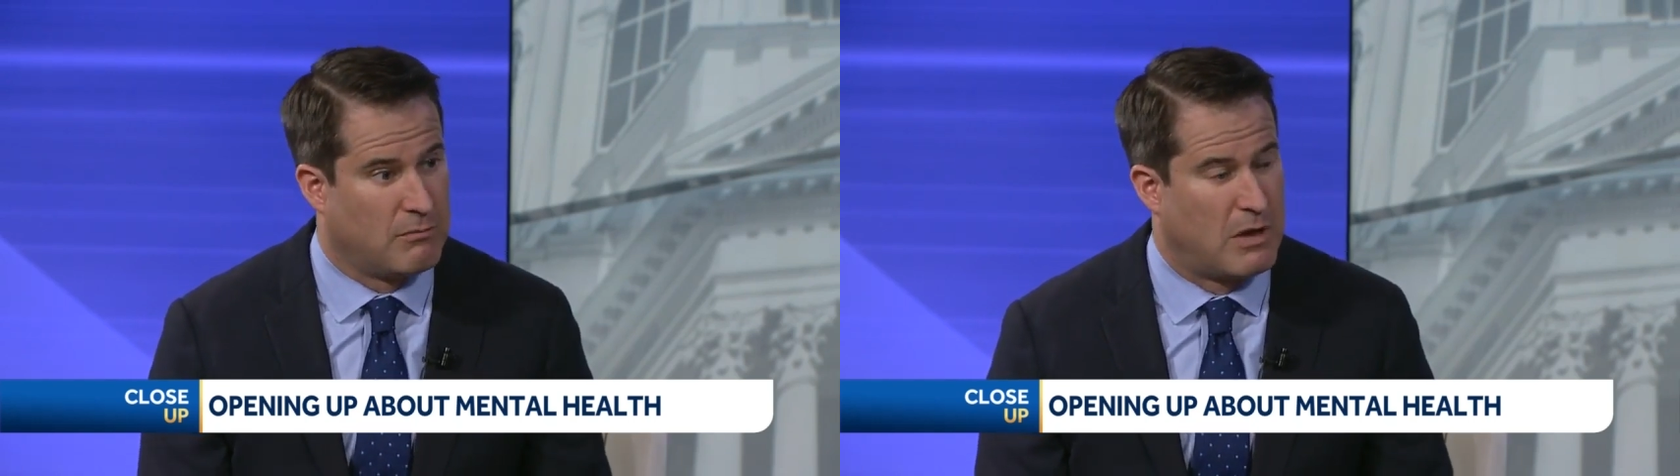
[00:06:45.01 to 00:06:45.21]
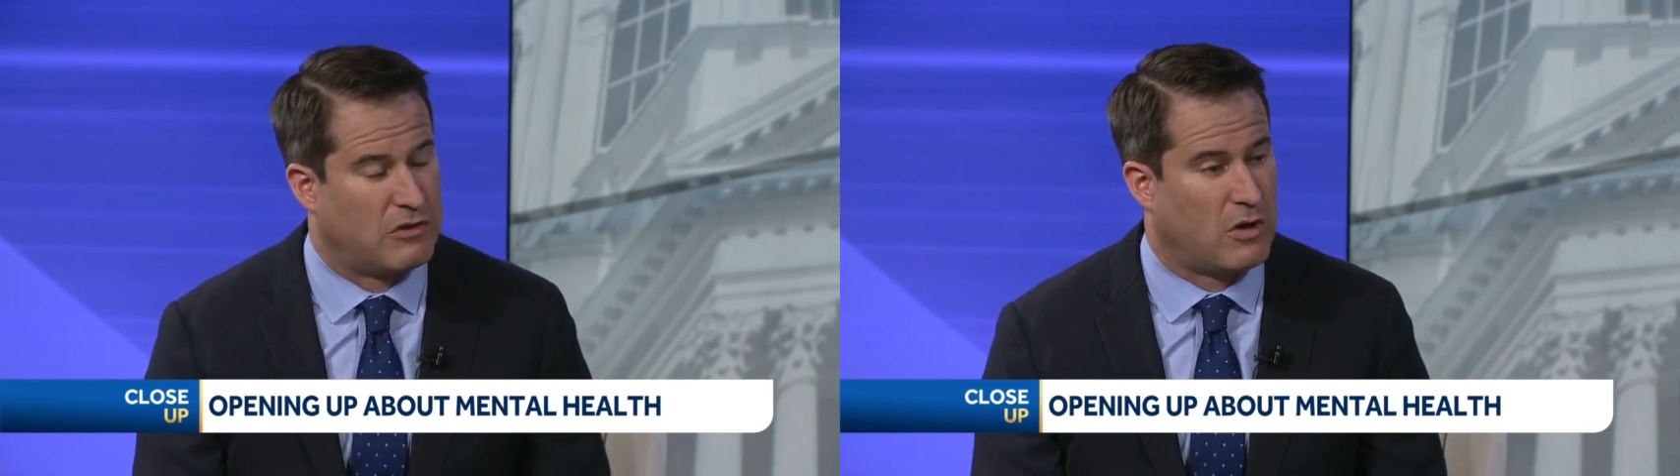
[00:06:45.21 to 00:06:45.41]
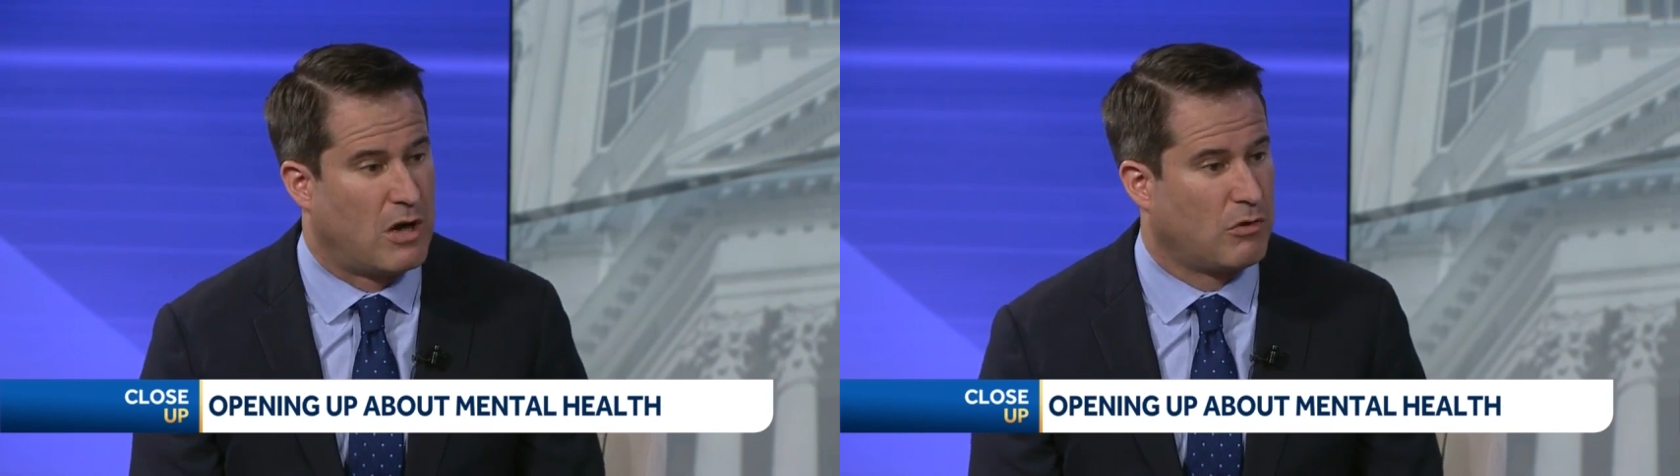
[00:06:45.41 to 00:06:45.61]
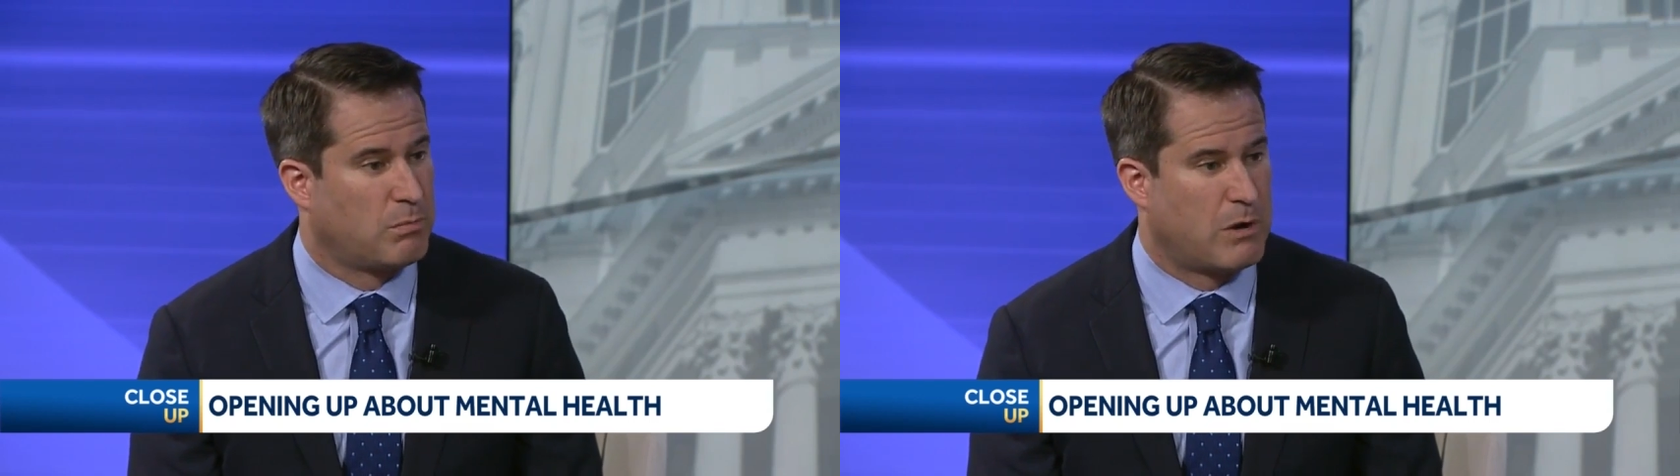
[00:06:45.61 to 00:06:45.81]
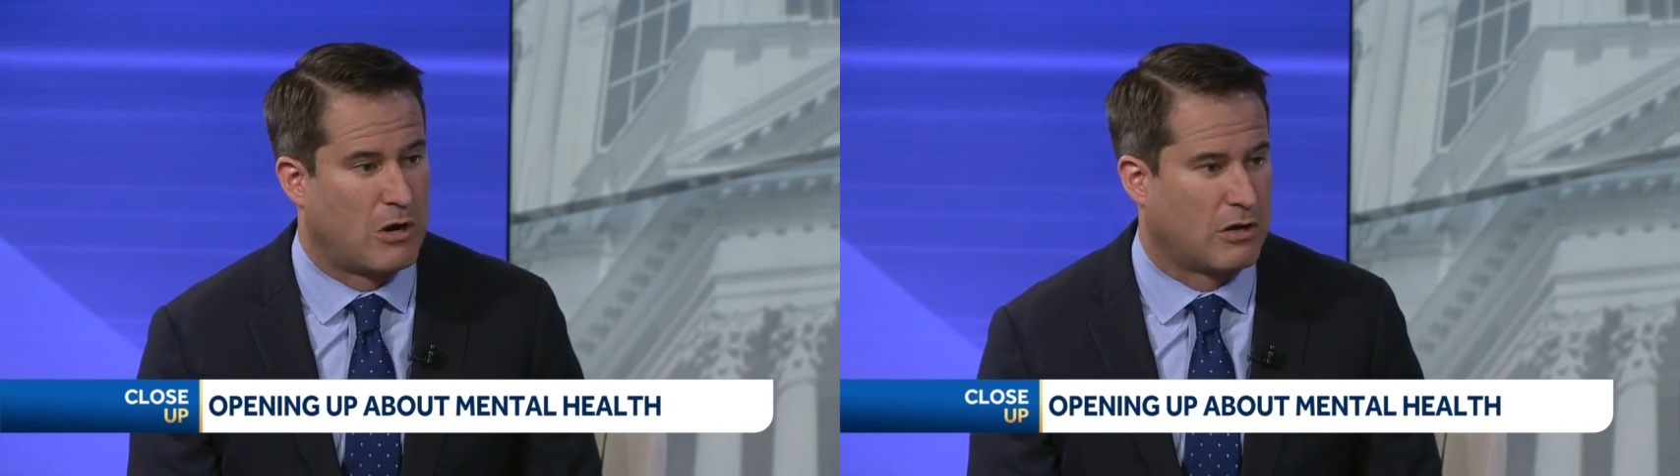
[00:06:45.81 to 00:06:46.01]
mental
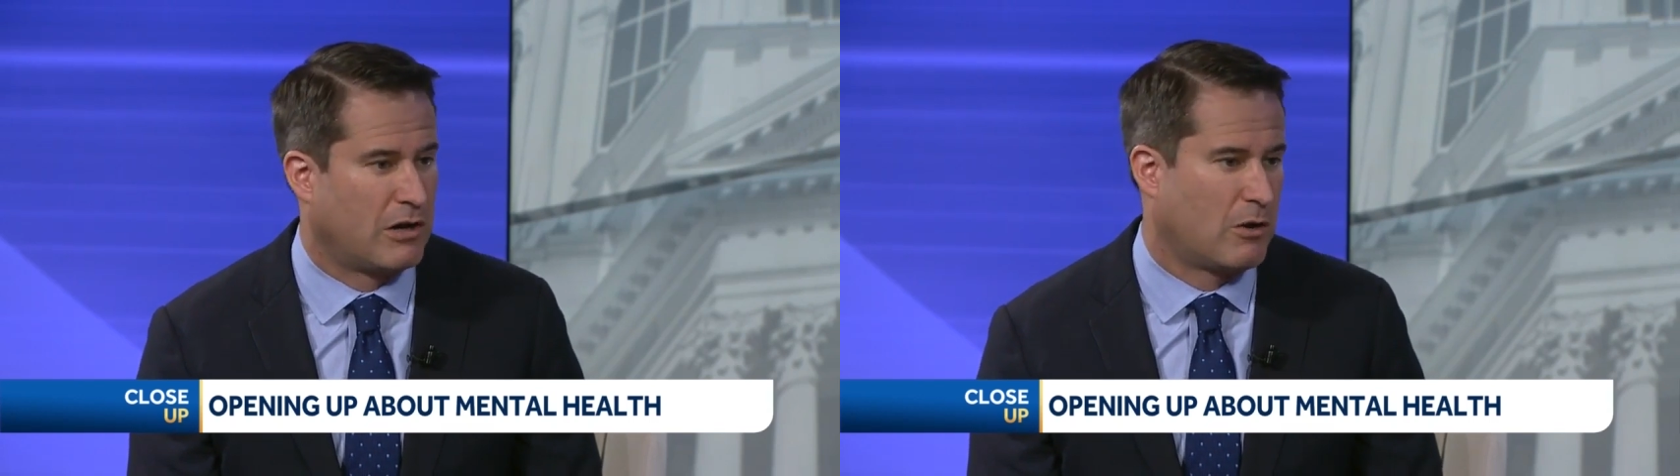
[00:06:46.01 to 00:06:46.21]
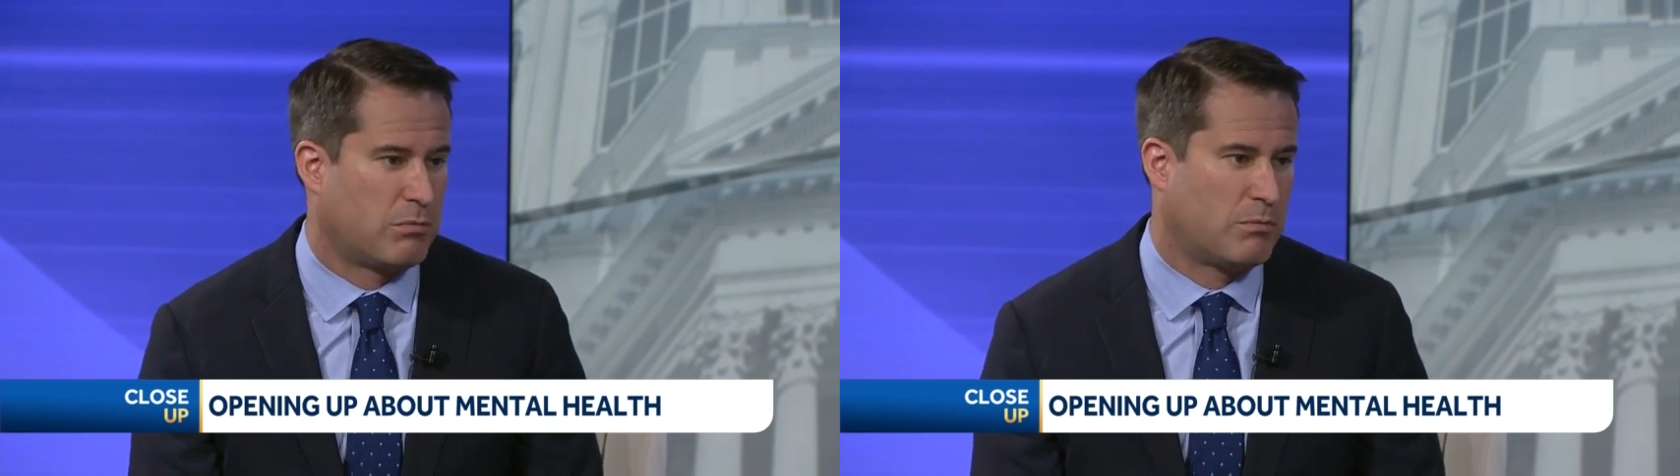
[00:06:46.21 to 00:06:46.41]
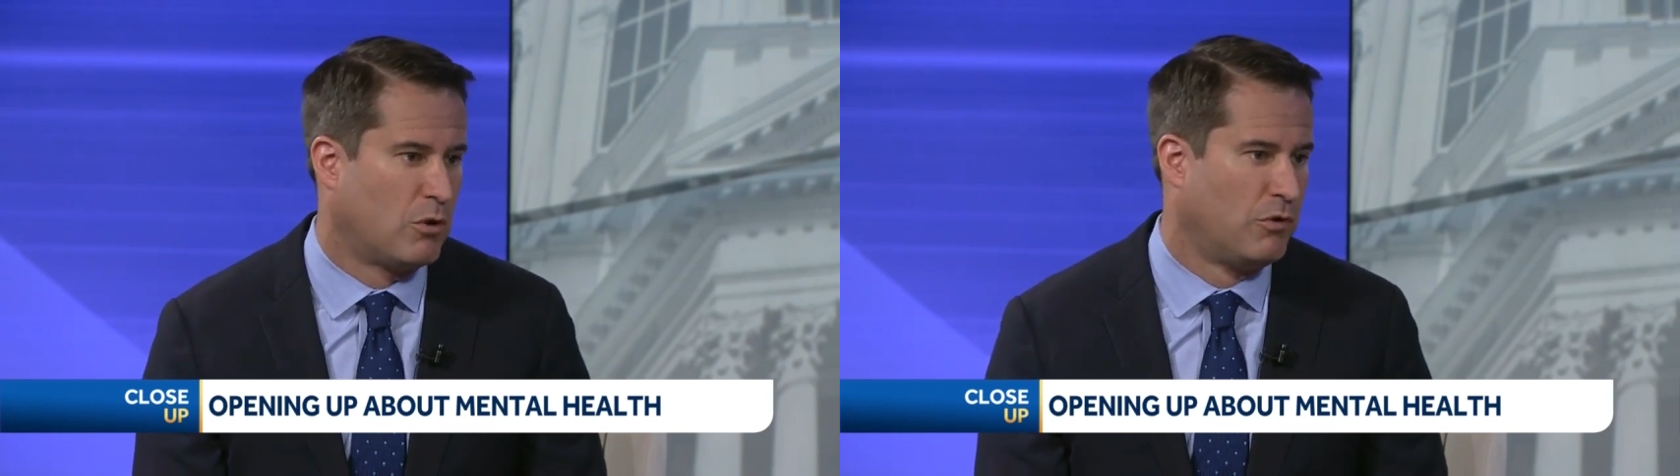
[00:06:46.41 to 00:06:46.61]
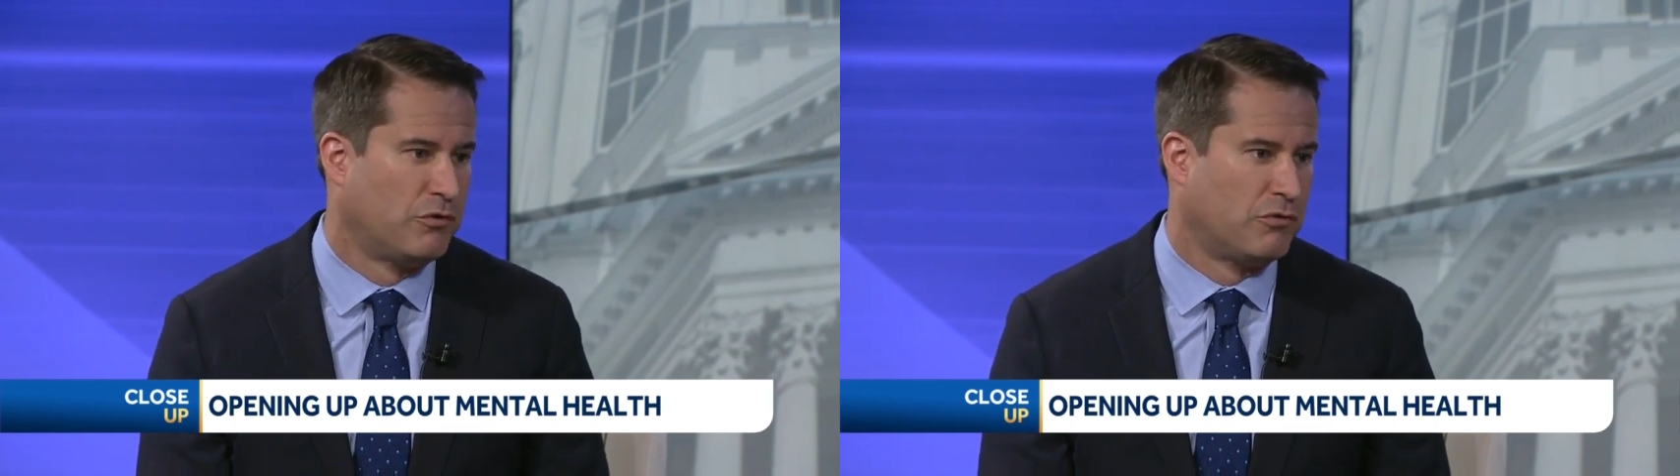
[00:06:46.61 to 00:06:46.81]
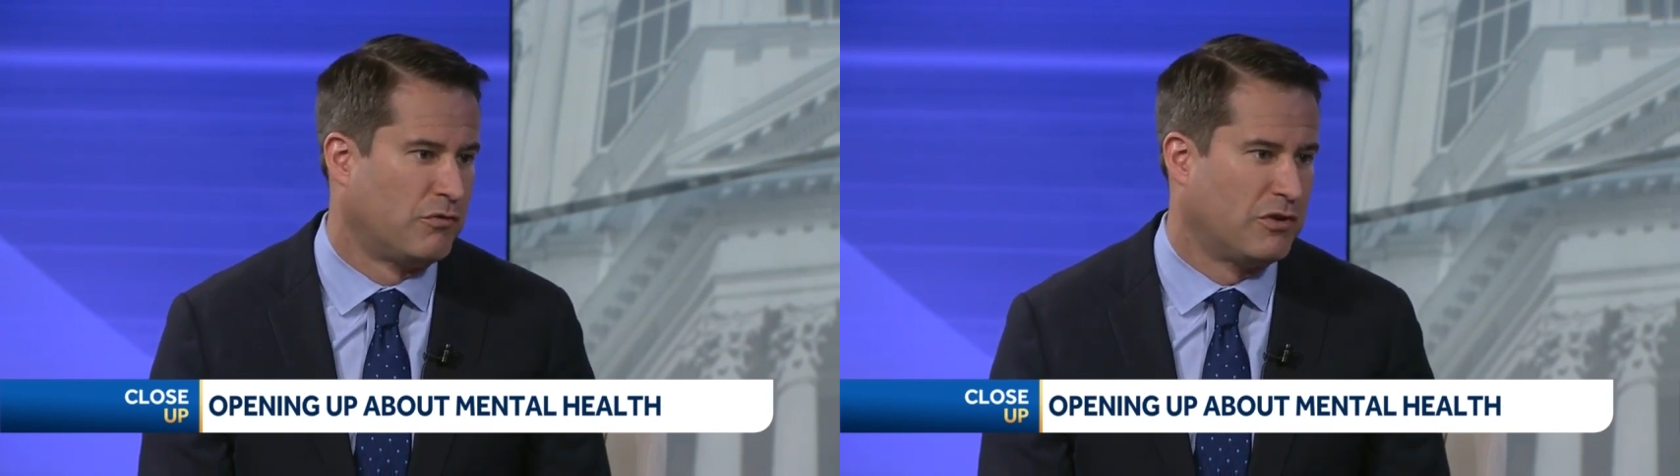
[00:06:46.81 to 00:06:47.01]
health care
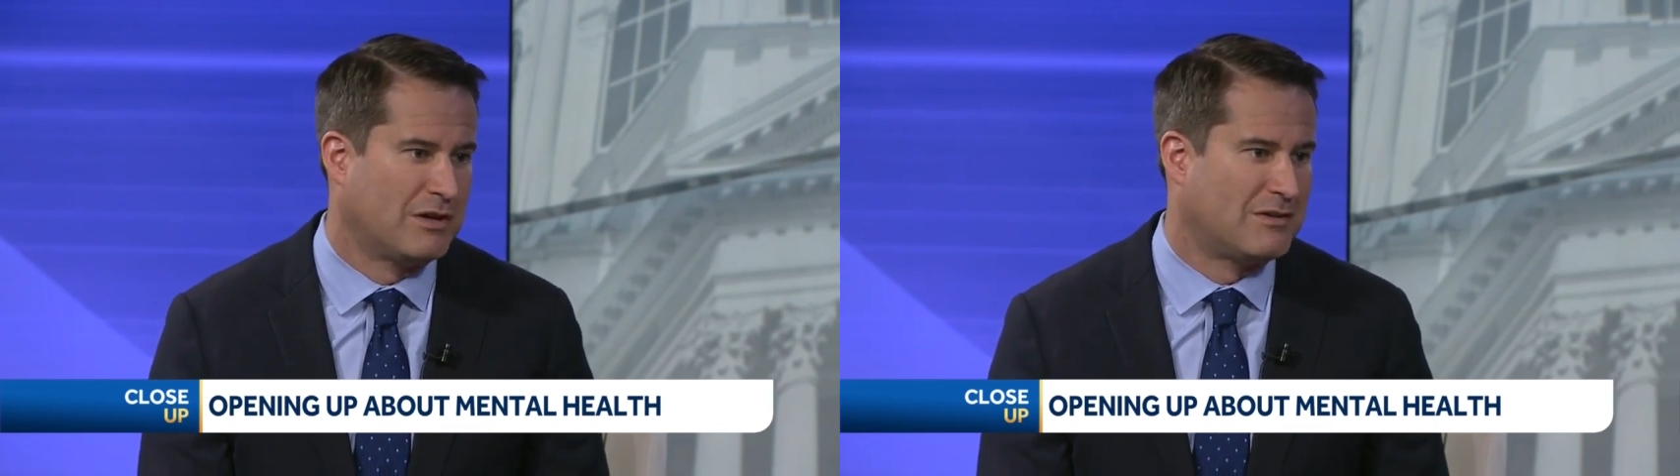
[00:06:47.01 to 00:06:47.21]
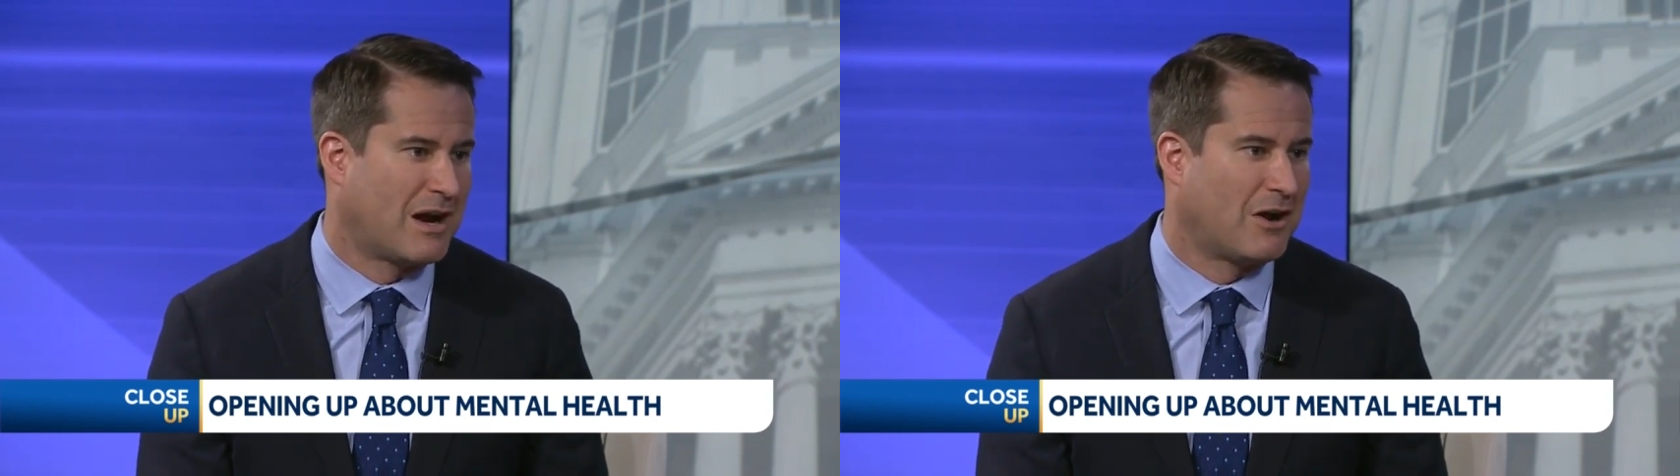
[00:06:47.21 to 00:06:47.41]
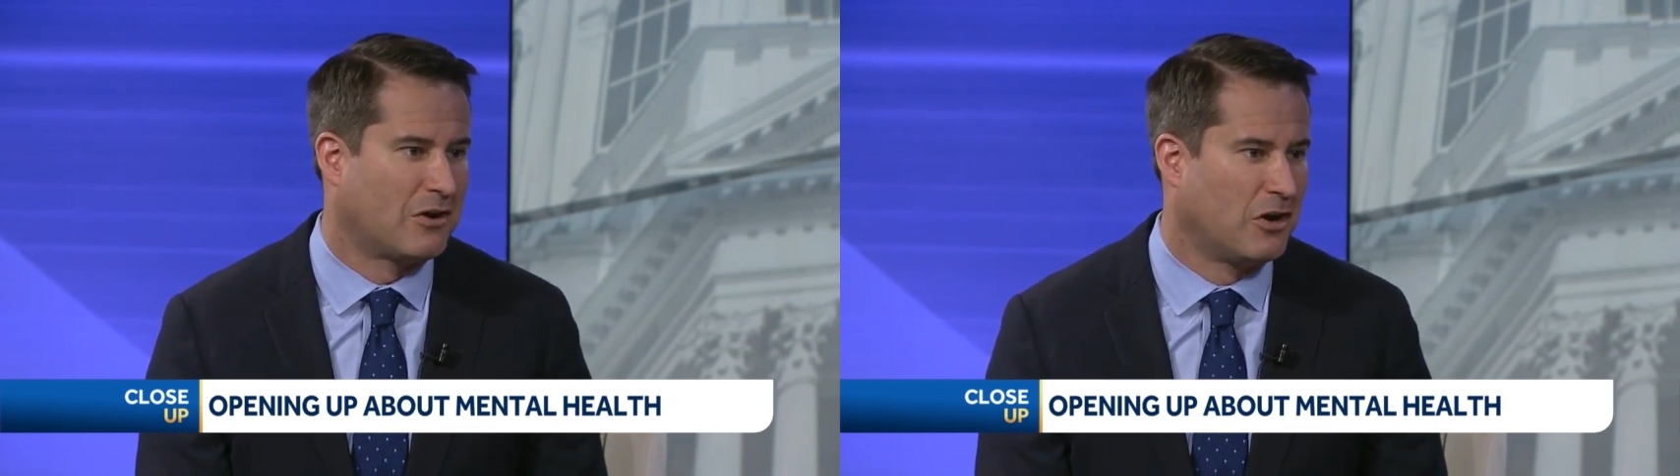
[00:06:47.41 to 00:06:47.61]
proposal for the entire